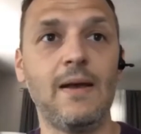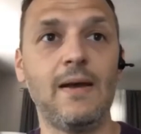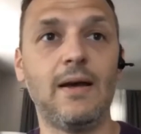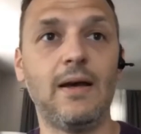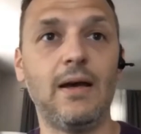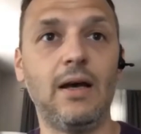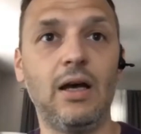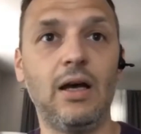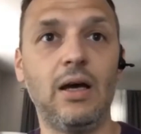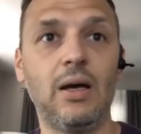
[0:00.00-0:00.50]

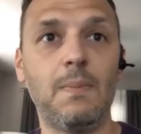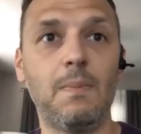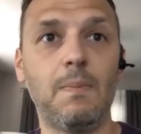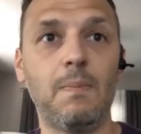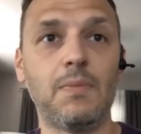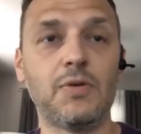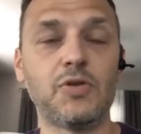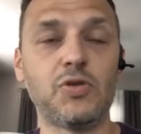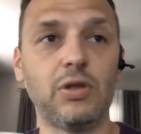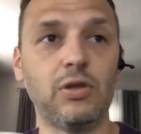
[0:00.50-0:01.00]

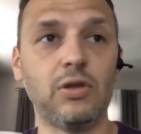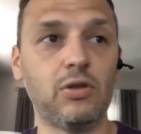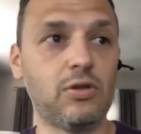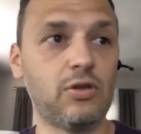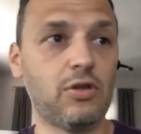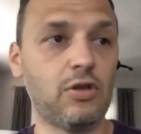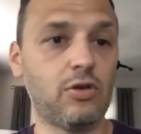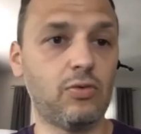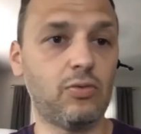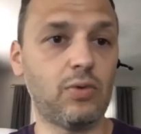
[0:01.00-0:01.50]
So I
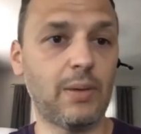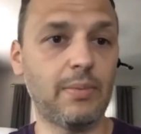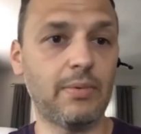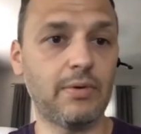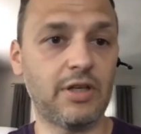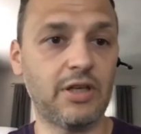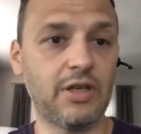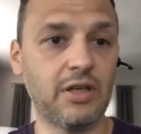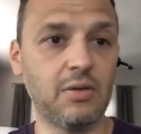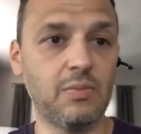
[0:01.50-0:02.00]
learned under
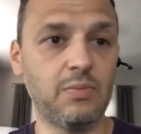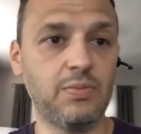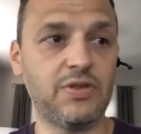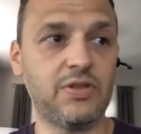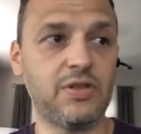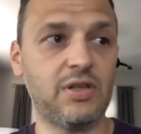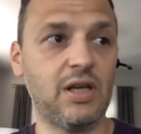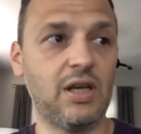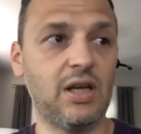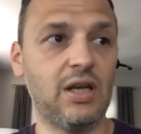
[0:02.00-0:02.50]
Robert Gibbs,
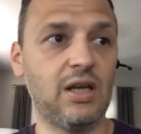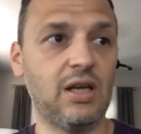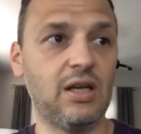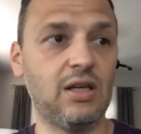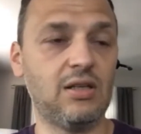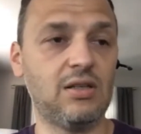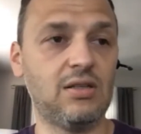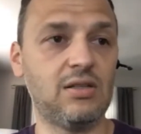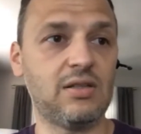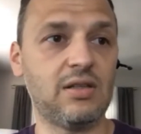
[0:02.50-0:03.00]

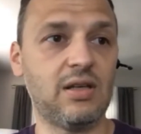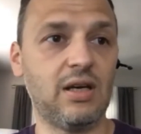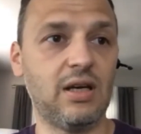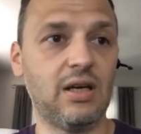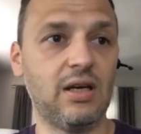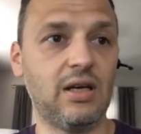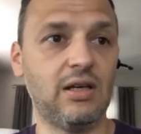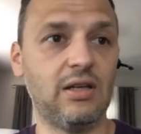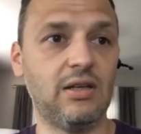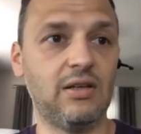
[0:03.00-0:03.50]
and
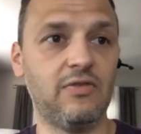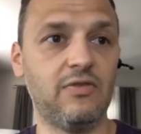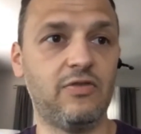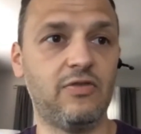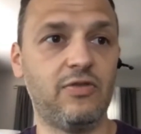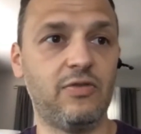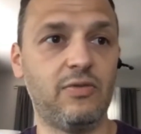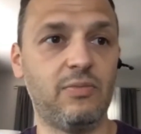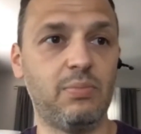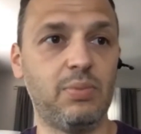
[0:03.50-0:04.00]
I've
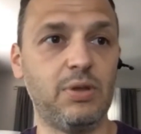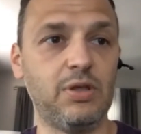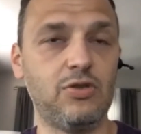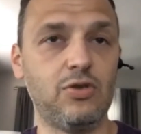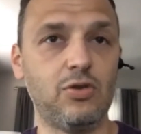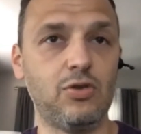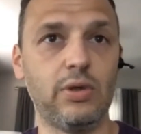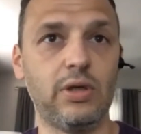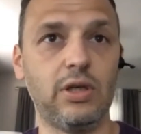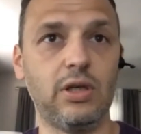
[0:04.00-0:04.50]
been
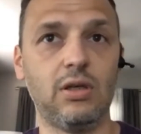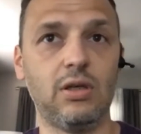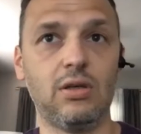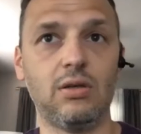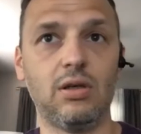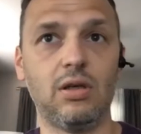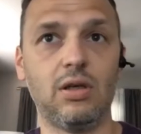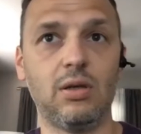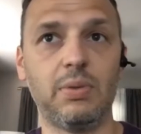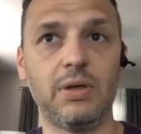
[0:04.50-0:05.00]
doing
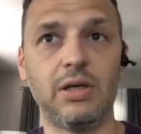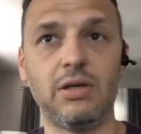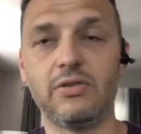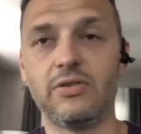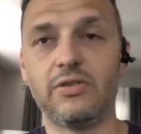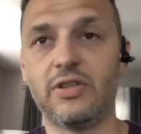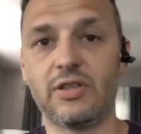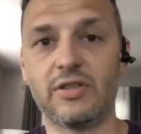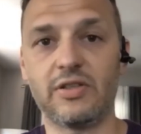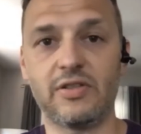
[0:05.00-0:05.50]

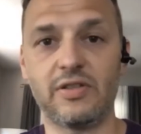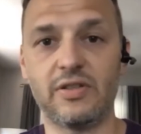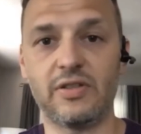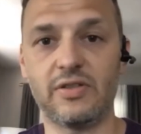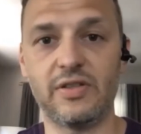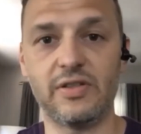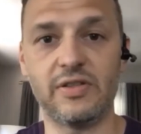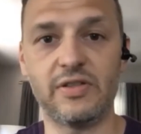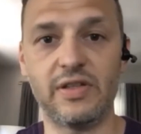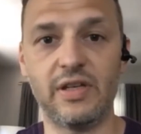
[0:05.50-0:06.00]
politics
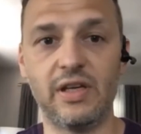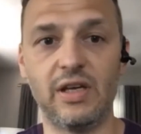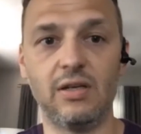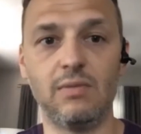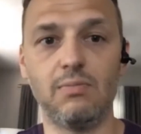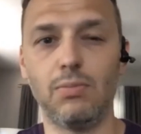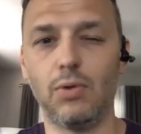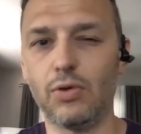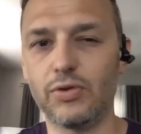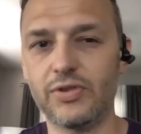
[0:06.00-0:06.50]
since then,
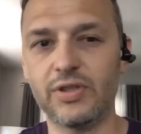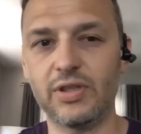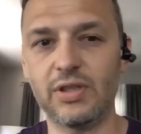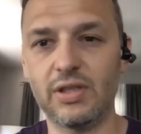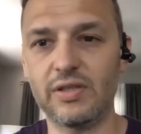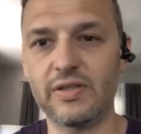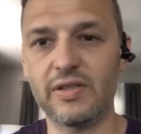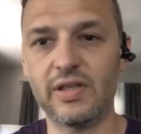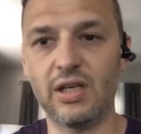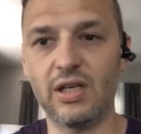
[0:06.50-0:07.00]
mostly
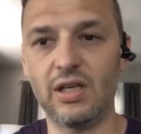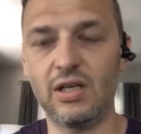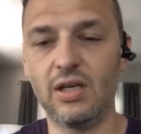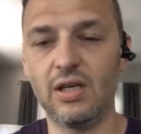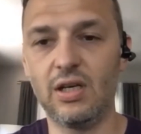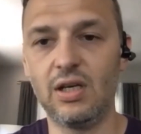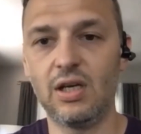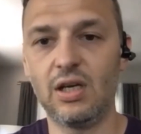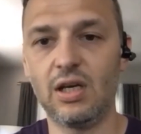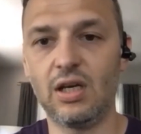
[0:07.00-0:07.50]
as
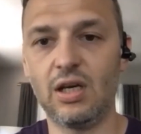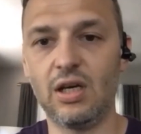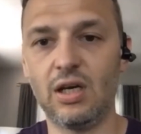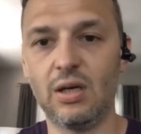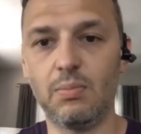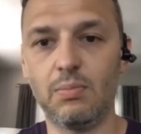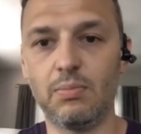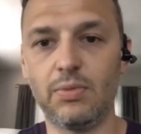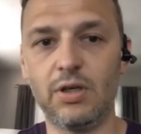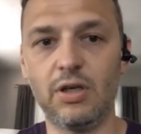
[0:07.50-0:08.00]

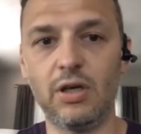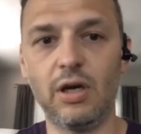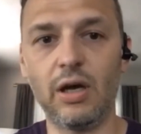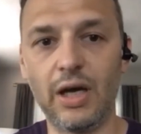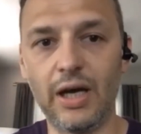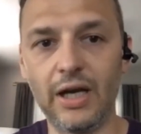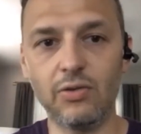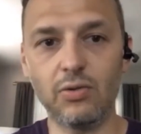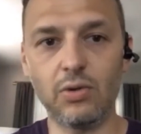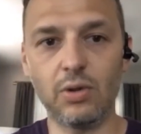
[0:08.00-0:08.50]

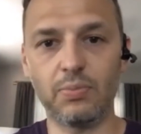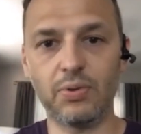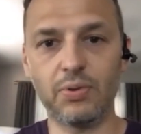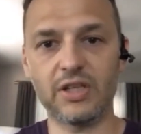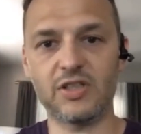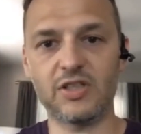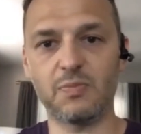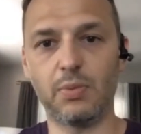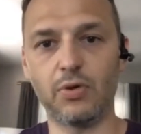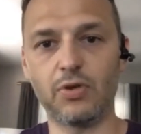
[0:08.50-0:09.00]
either a press
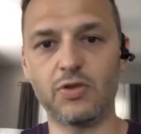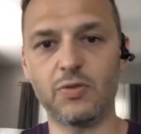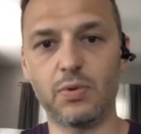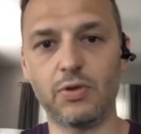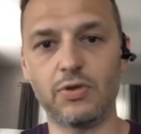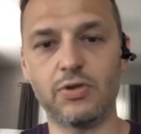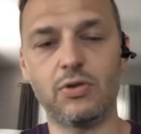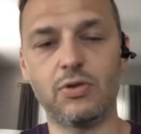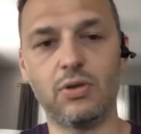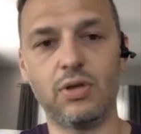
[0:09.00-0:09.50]

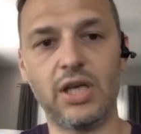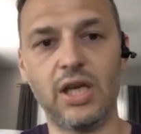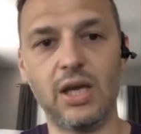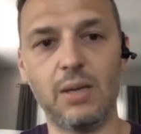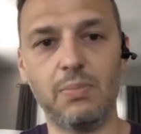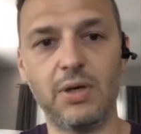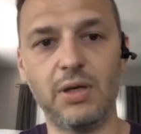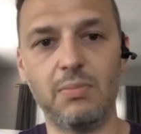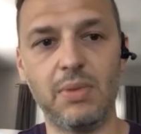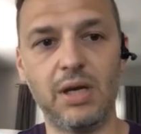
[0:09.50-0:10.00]
spokesperson or a
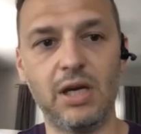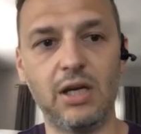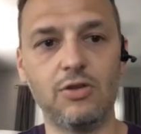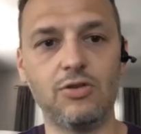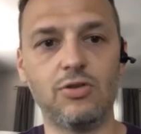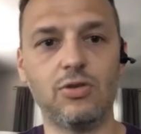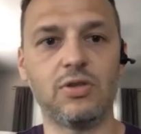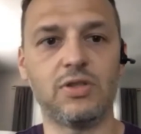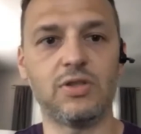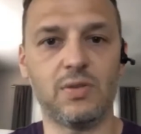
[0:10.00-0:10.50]
campaign
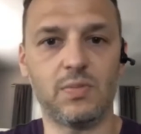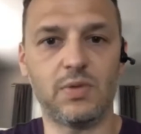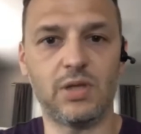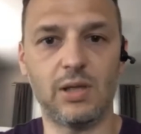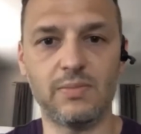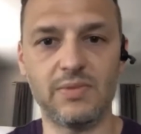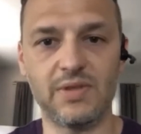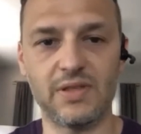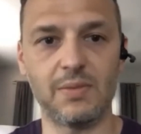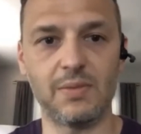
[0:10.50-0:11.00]
manager, and
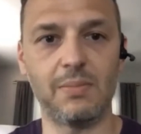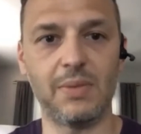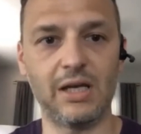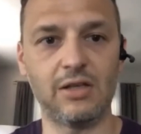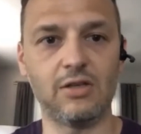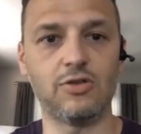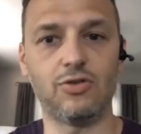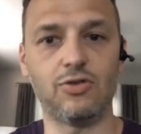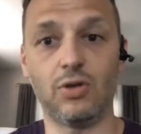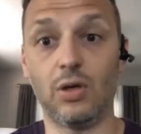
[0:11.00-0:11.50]
sometimes as a
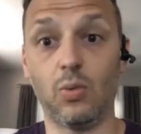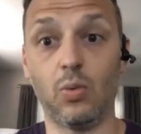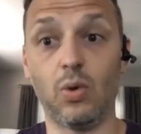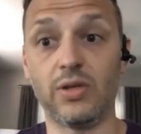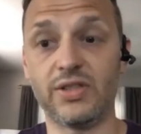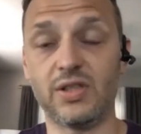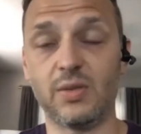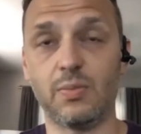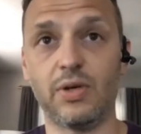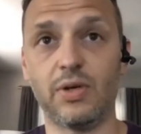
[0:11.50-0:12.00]
manager, I was
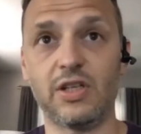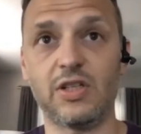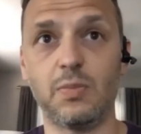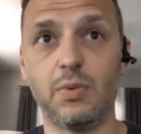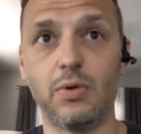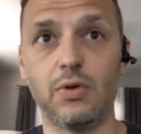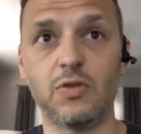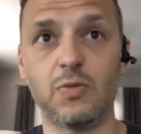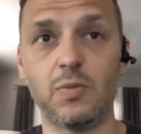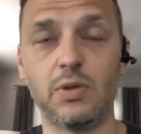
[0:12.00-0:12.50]
the press
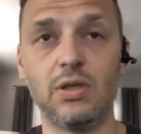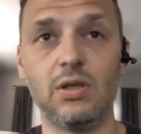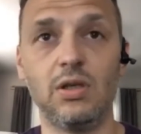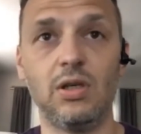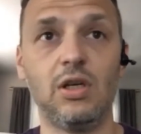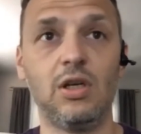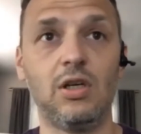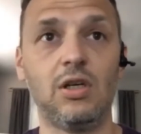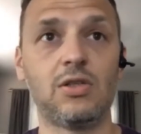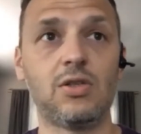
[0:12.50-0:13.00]
spokesman.
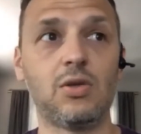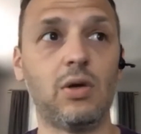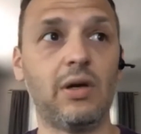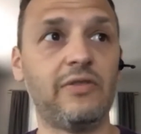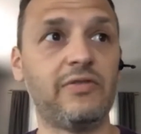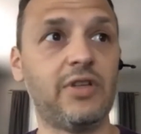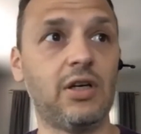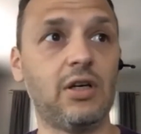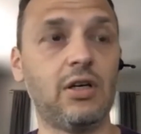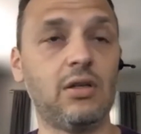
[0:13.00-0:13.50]
So
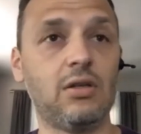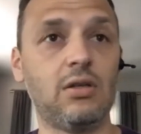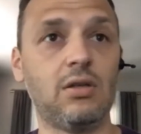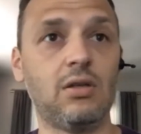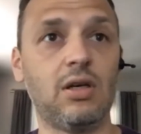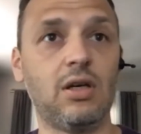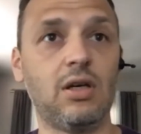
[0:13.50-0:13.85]
I've done